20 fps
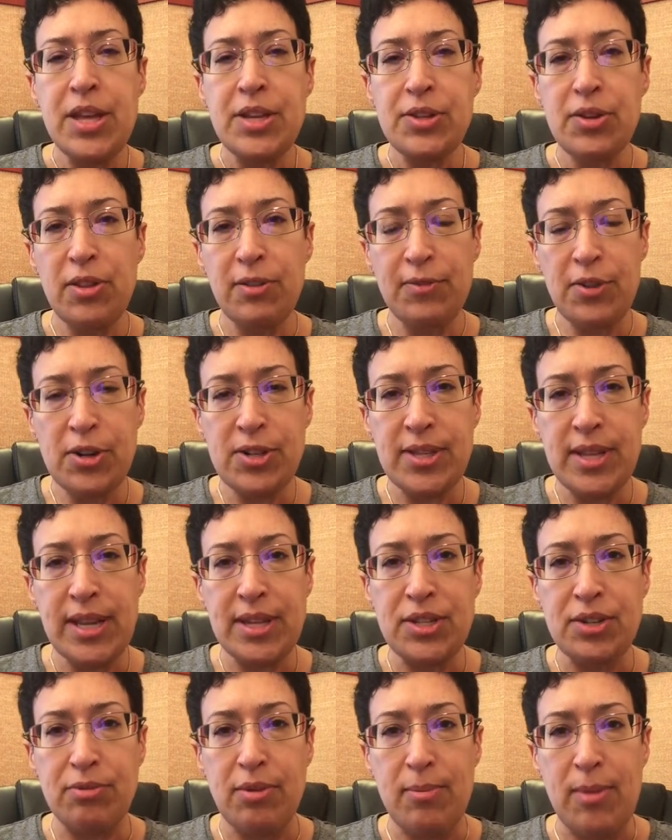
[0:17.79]
So the first
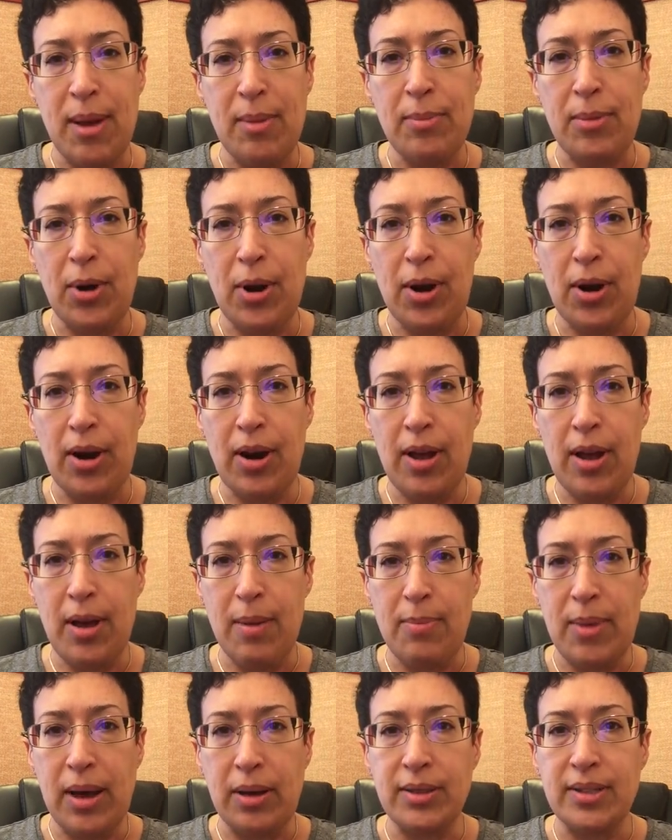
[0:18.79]
thing to remember
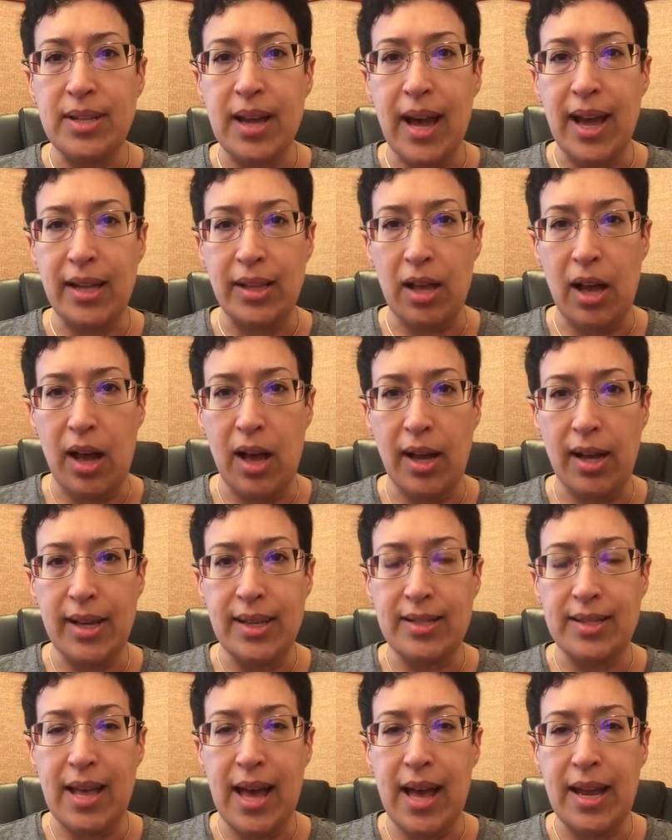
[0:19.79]
about dialogue
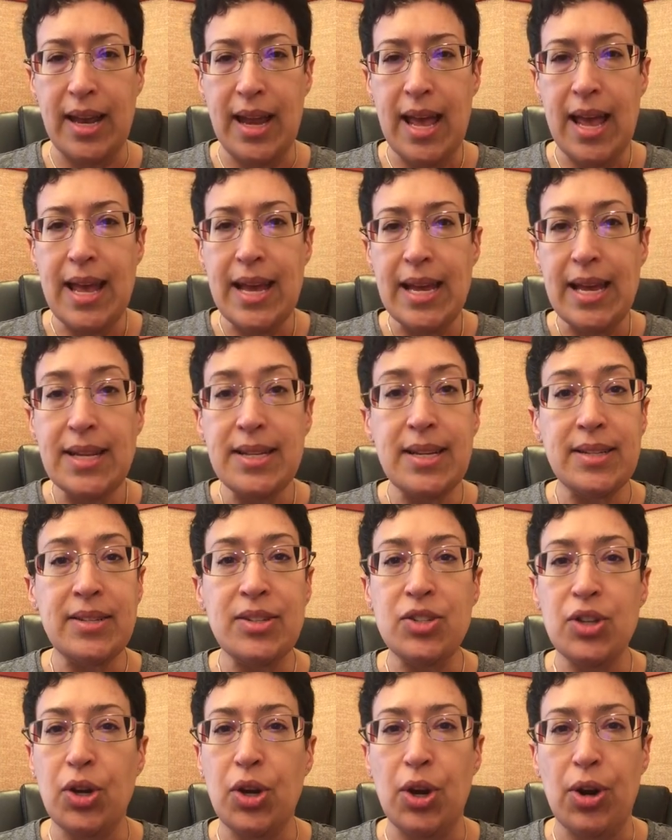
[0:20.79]
is that it
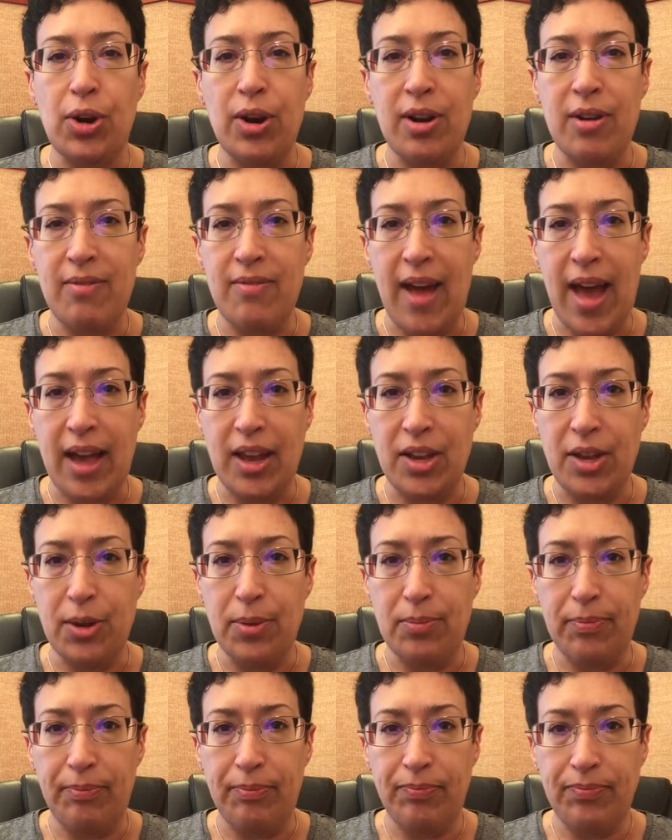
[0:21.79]
doesn't occur in a
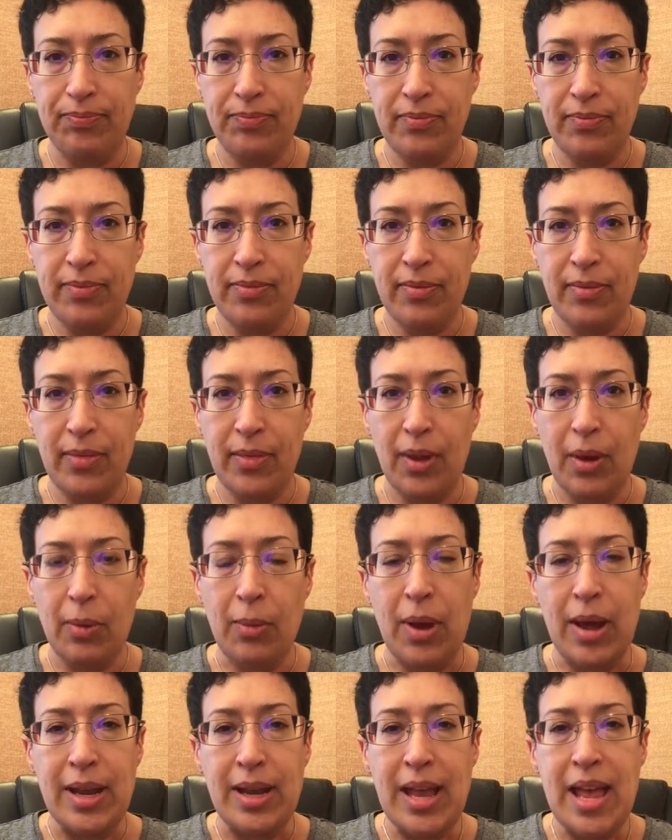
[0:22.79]
vacuum,
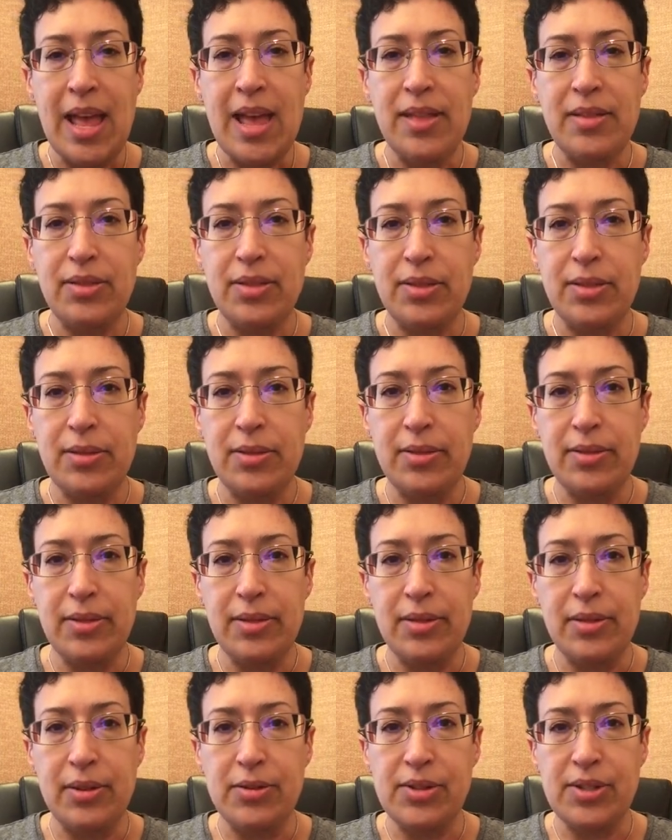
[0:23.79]
right?
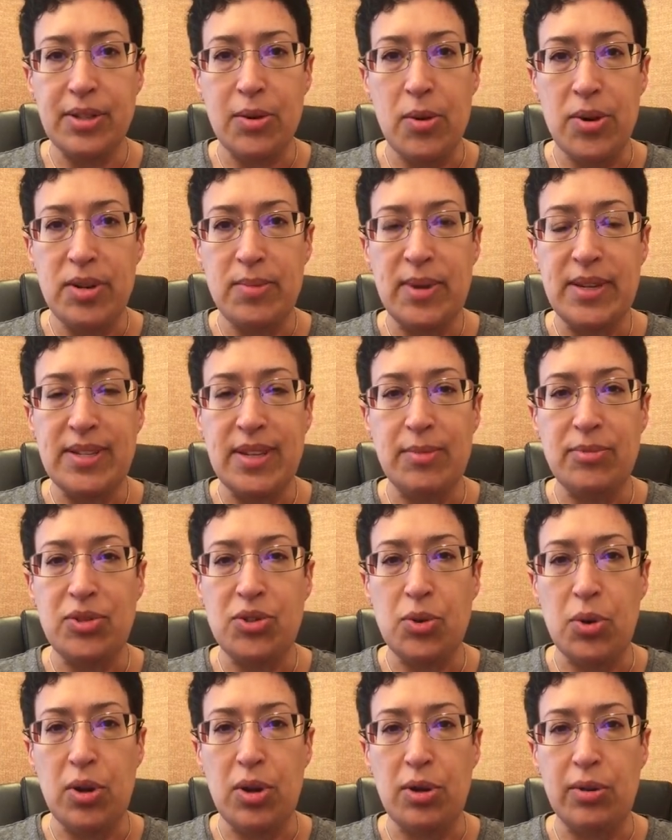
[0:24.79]
There's going to be some
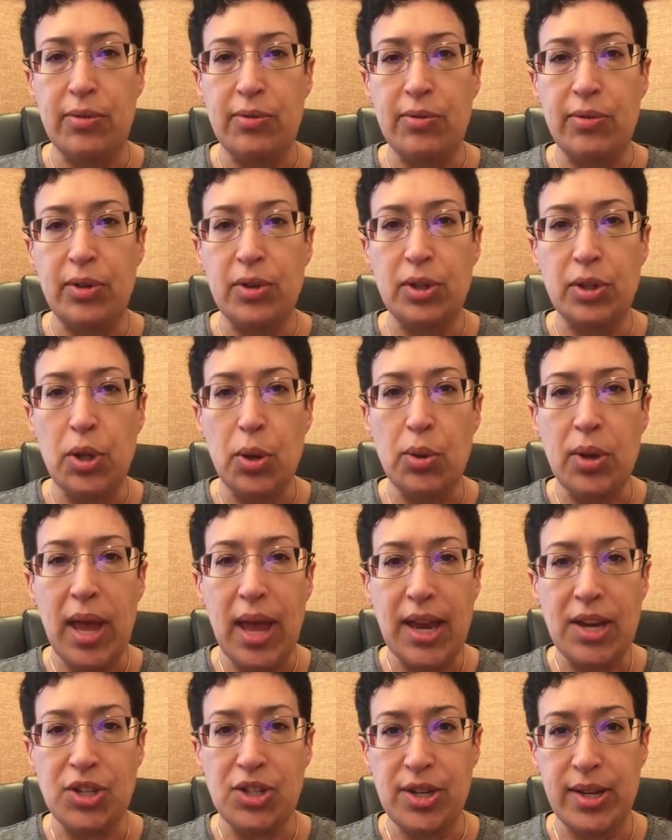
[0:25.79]
sort of
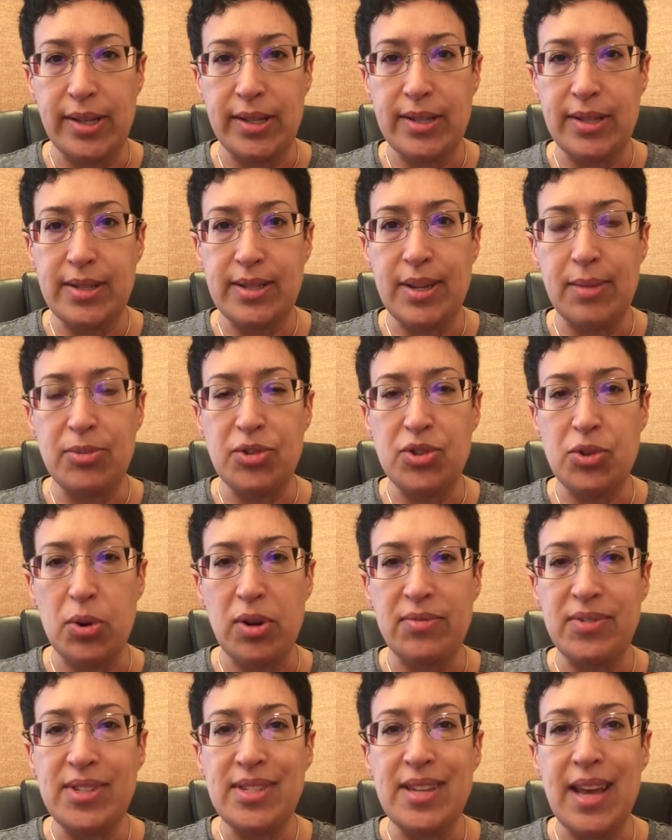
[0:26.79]
location, some
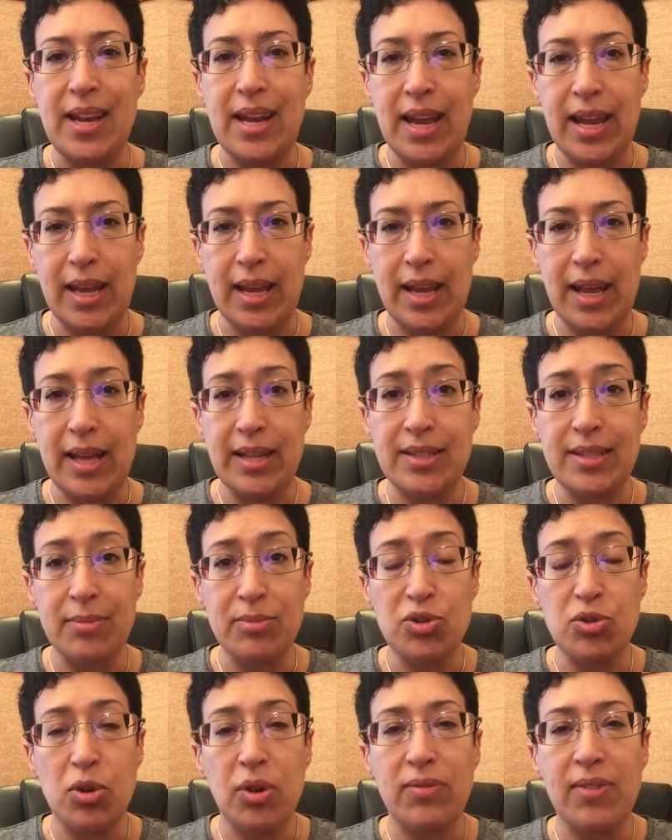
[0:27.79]
sort of setting, and
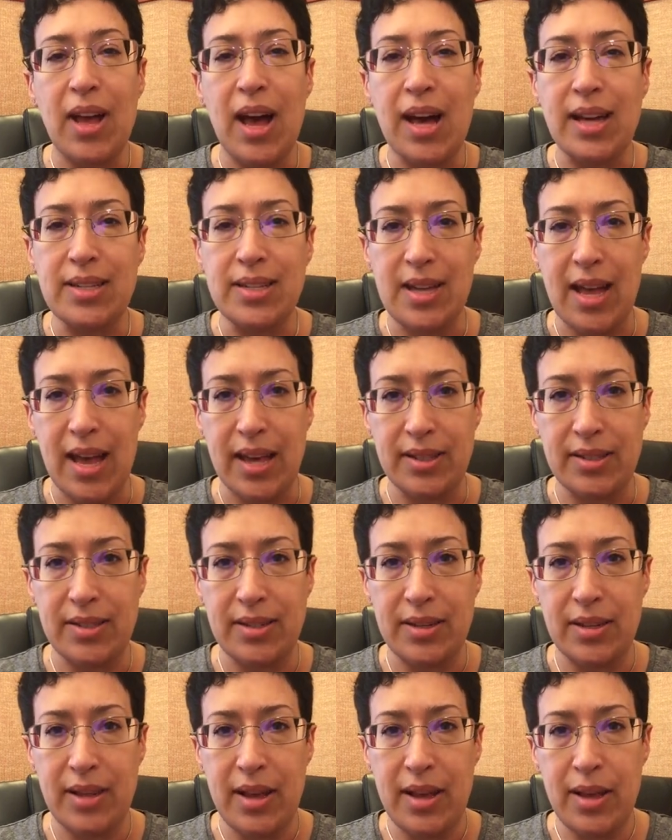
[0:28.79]
some sort of
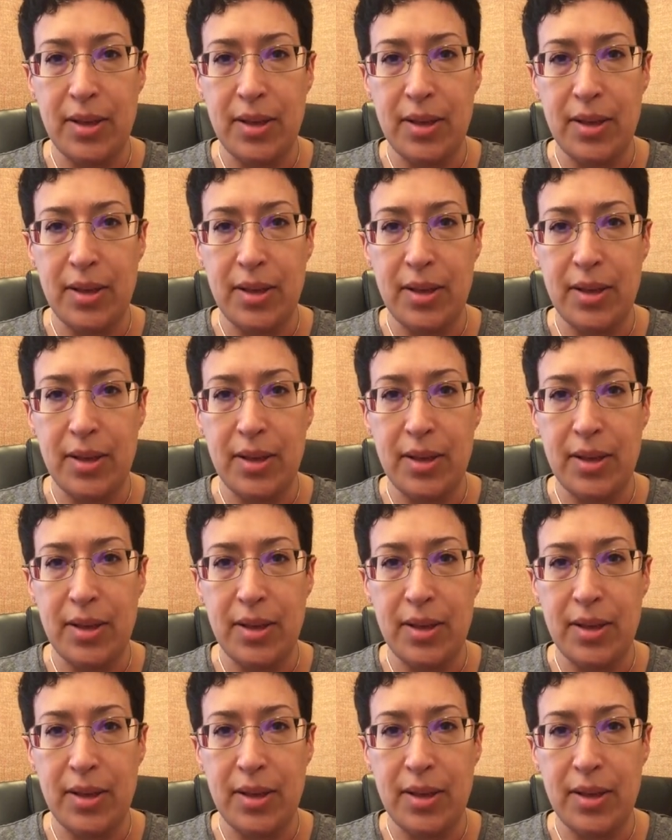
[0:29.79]
context.